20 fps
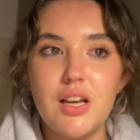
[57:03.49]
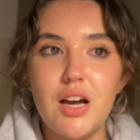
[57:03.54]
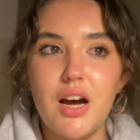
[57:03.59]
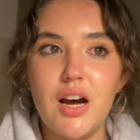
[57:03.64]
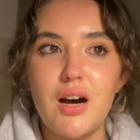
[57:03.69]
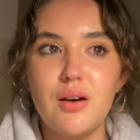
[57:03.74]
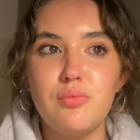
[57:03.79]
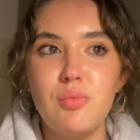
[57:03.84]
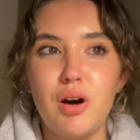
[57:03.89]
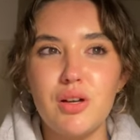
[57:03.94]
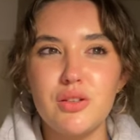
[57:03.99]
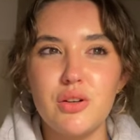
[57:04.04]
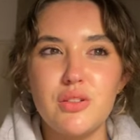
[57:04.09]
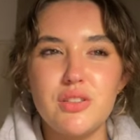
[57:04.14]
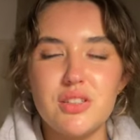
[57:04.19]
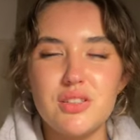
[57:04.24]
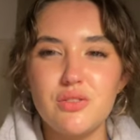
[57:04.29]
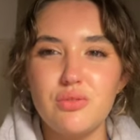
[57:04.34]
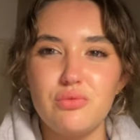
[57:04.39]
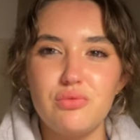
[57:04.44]
Although it
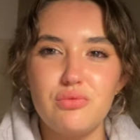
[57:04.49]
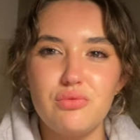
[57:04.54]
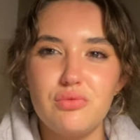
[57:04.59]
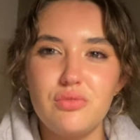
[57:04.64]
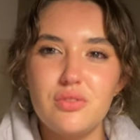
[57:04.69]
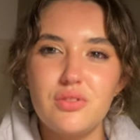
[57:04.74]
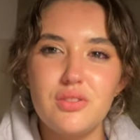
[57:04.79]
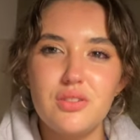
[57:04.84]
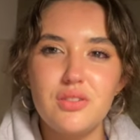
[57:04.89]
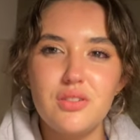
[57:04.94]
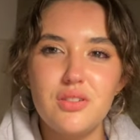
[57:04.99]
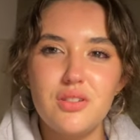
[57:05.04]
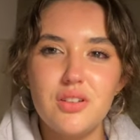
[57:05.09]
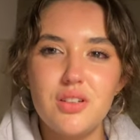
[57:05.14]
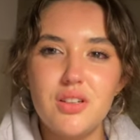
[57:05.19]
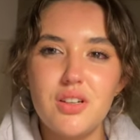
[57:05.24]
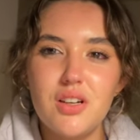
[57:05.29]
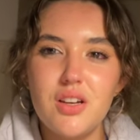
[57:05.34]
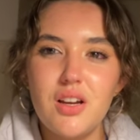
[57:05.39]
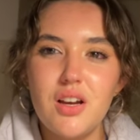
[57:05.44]
doesn't,
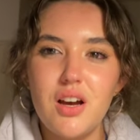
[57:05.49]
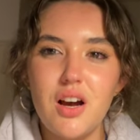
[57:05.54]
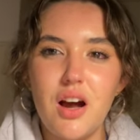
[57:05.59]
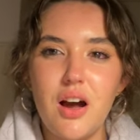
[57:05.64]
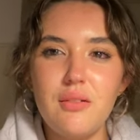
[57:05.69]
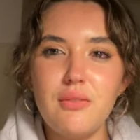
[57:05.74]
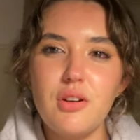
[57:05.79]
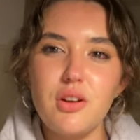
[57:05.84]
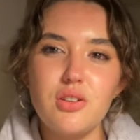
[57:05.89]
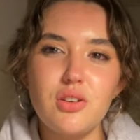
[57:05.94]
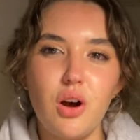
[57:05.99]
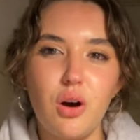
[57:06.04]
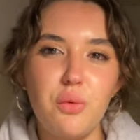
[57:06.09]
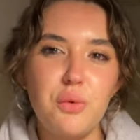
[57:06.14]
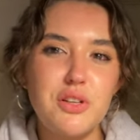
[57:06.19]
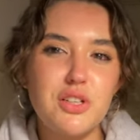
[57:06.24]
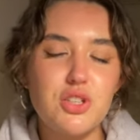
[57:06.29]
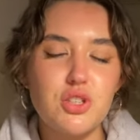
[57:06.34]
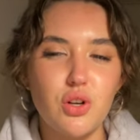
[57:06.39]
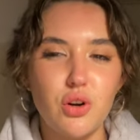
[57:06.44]
I'm not
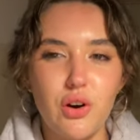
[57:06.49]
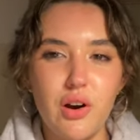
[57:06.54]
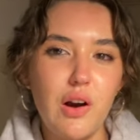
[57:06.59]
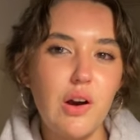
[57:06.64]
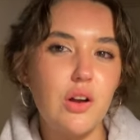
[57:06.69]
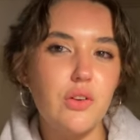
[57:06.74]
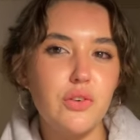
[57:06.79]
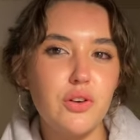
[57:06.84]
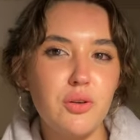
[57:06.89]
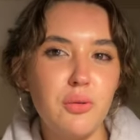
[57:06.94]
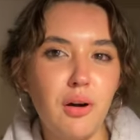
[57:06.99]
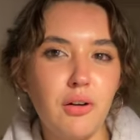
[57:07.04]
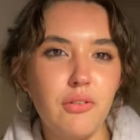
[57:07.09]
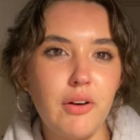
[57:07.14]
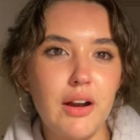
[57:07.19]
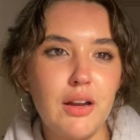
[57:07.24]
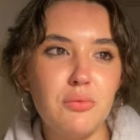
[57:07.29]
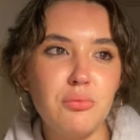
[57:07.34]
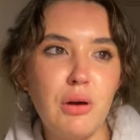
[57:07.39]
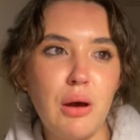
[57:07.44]
always sure how I feel about
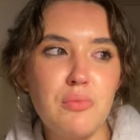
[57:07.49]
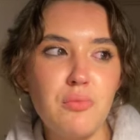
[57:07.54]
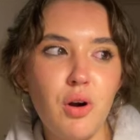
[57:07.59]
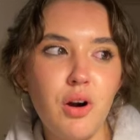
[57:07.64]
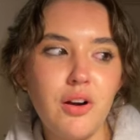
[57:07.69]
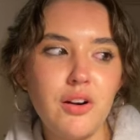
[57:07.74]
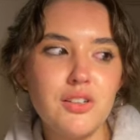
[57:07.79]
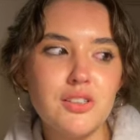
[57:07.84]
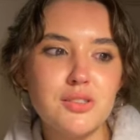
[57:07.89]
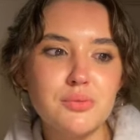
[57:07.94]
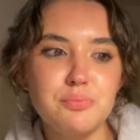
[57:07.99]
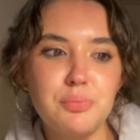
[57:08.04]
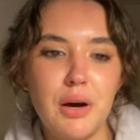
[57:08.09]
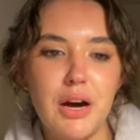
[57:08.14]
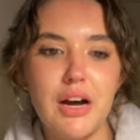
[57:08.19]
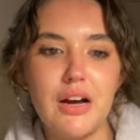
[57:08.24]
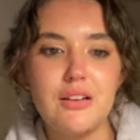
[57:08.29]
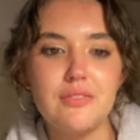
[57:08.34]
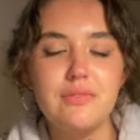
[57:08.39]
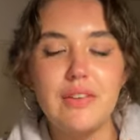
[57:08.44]
rating memoirs,
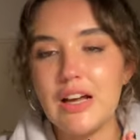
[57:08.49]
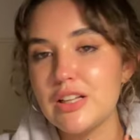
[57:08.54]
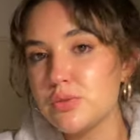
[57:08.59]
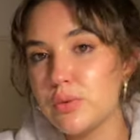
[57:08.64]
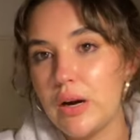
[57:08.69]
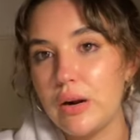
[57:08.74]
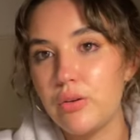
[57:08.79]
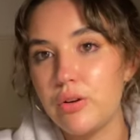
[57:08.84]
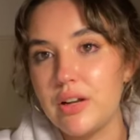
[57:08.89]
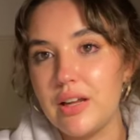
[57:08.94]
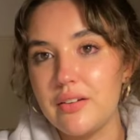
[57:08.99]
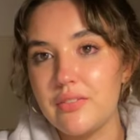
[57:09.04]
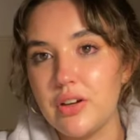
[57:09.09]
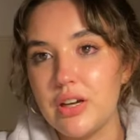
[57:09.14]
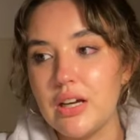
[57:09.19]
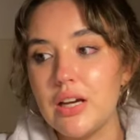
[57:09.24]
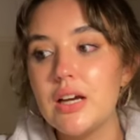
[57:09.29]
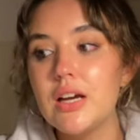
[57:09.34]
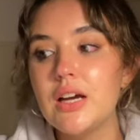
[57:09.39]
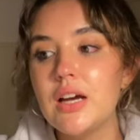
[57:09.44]
but that's what I would give
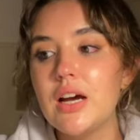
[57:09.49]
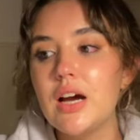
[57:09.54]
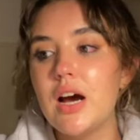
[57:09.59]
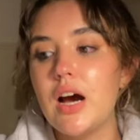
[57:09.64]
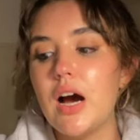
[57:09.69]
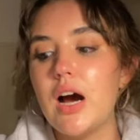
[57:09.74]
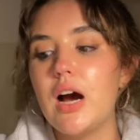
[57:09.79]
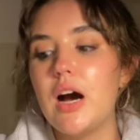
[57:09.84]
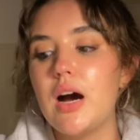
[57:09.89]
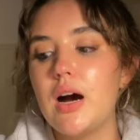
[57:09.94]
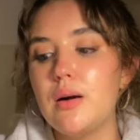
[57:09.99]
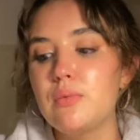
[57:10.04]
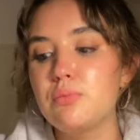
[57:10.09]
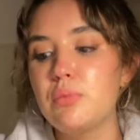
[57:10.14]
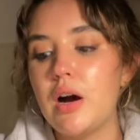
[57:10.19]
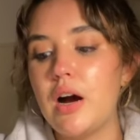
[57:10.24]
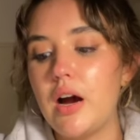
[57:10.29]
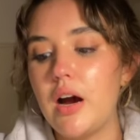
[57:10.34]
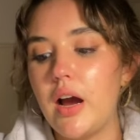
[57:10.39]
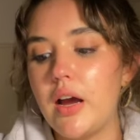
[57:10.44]
it.
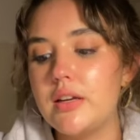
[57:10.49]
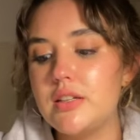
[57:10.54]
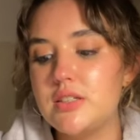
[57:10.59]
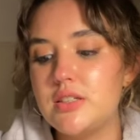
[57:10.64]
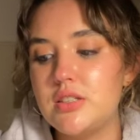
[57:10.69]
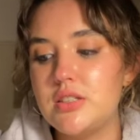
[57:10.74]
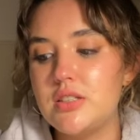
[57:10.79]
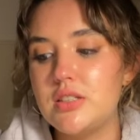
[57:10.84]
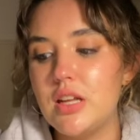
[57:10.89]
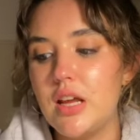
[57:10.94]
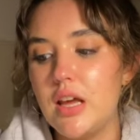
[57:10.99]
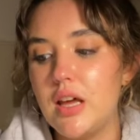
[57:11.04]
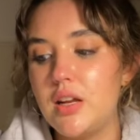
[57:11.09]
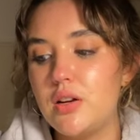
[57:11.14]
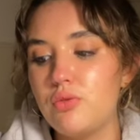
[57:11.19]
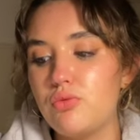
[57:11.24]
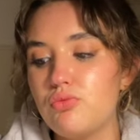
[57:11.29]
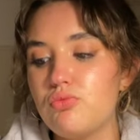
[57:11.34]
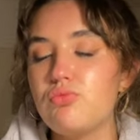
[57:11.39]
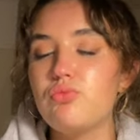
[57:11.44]
I
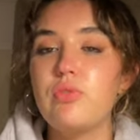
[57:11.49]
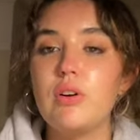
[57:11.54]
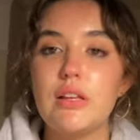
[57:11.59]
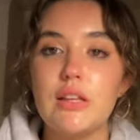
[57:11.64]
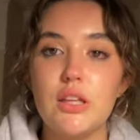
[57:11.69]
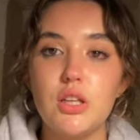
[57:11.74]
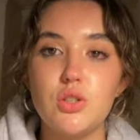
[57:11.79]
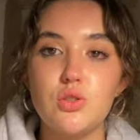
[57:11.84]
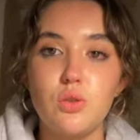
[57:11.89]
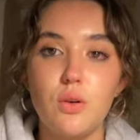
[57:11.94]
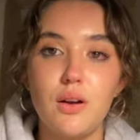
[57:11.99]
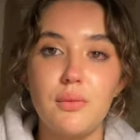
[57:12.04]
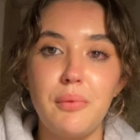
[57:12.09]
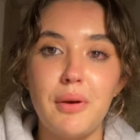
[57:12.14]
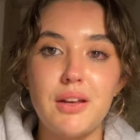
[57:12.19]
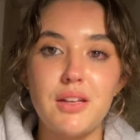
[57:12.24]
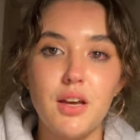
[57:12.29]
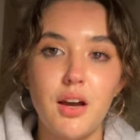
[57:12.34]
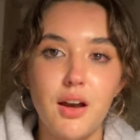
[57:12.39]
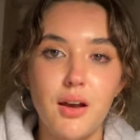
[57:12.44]
did really enjoy
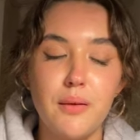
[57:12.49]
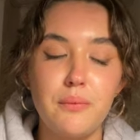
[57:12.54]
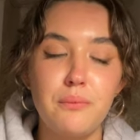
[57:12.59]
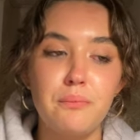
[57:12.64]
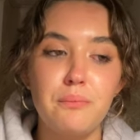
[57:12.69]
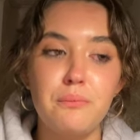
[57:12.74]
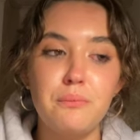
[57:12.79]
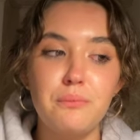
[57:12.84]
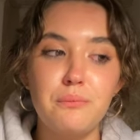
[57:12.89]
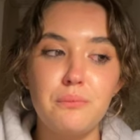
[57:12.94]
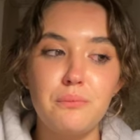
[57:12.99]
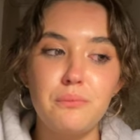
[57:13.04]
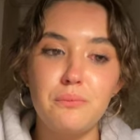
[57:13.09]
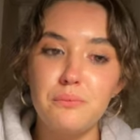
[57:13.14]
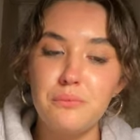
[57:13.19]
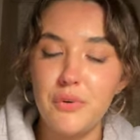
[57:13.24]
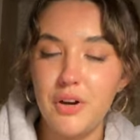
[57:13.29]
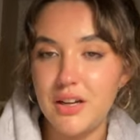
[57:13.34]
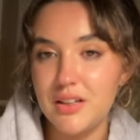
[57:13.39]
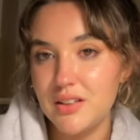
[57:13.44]
my time
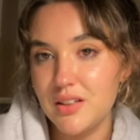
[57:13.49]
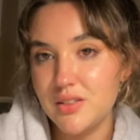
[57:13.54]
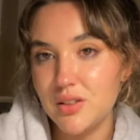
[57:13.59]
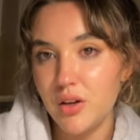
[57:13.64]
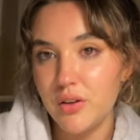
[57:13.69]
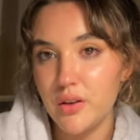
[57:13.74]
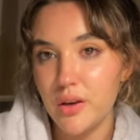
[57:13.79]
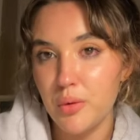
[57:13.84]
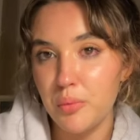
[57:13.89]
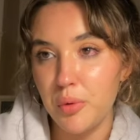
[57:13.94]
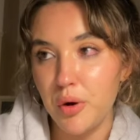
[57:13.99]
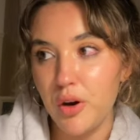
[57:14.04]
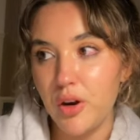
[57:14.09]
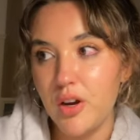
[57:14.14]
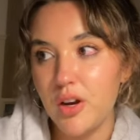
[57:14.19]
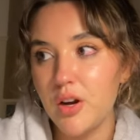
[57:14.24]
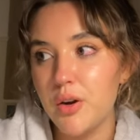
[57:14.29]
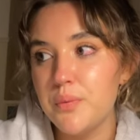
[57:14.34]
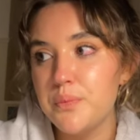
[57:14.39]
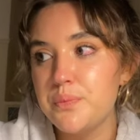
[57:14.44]
reading this audiobook.